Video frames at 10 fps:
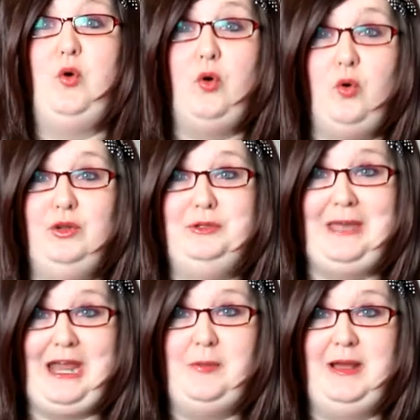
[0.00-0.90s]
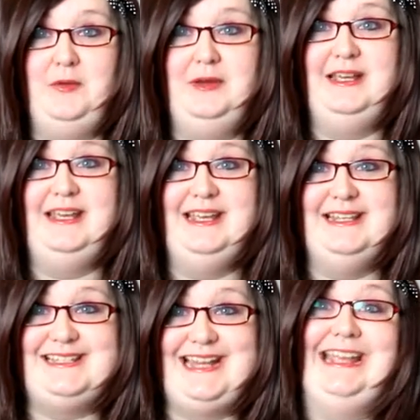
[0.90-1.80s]
All you care about
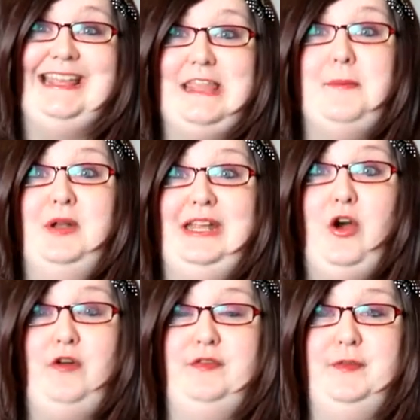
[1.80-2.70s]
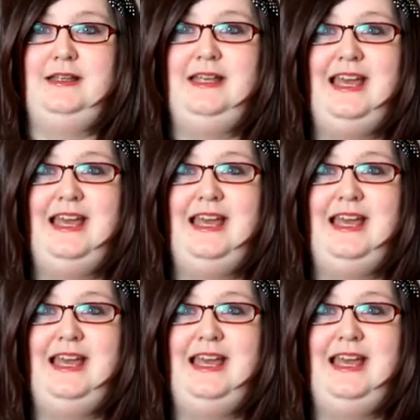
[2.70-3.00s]
is taking their money off them.